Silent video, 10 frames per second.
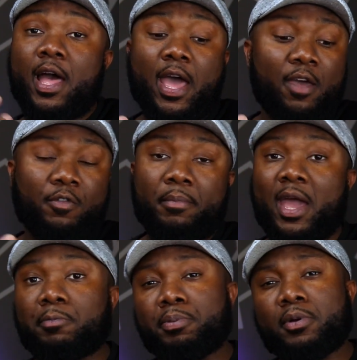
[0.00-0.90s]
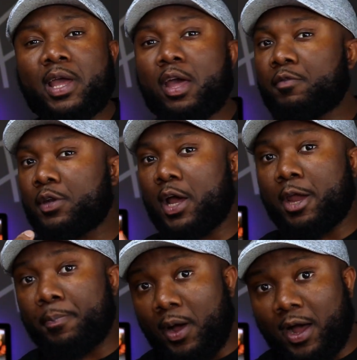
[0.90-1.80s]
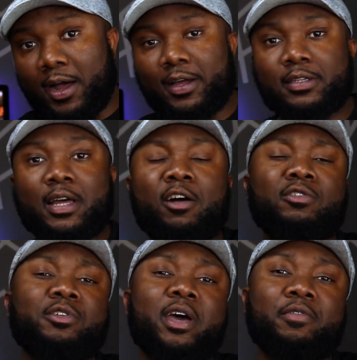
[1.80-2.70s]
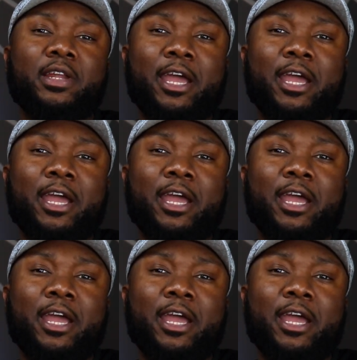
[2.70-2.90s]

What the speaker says: I have a MacBook, I have an iPod, I also have an